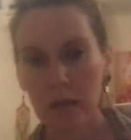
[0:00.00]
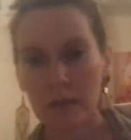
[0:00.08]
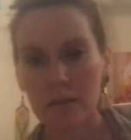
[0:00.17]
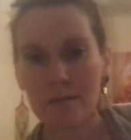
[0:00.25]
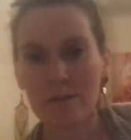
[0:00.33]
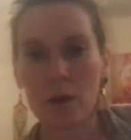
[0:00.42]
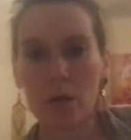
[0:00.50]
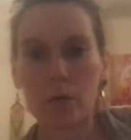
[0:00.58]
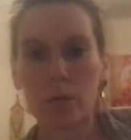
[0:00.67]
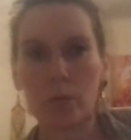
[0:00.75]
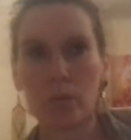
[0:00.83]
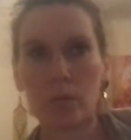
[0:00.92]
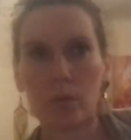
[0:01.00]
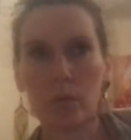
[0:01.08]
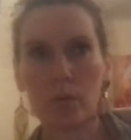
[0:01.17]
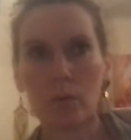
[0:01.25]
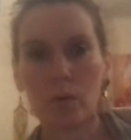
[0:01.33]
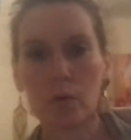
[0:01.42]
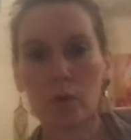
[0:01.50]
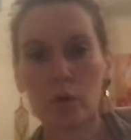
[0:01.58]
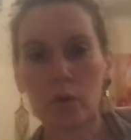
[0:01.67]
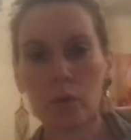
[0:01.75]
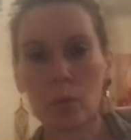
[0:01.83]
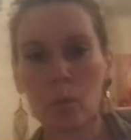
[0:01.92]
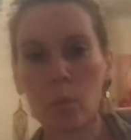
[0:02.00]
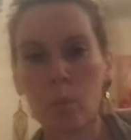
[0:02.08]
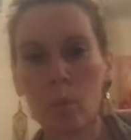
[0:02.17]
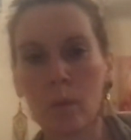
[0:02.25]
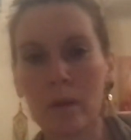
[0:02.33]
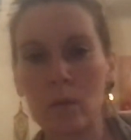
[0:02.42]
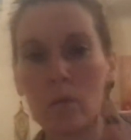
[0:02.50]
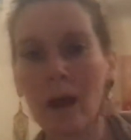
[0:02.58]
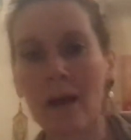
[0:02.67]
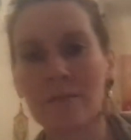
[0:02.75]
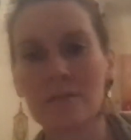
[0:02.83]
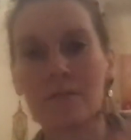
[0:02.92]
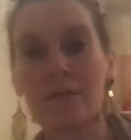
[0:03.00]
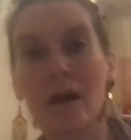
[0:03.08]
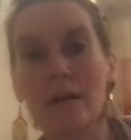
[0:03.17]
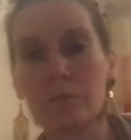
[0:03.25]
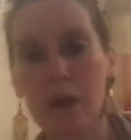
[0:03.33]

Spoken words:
So we all have to find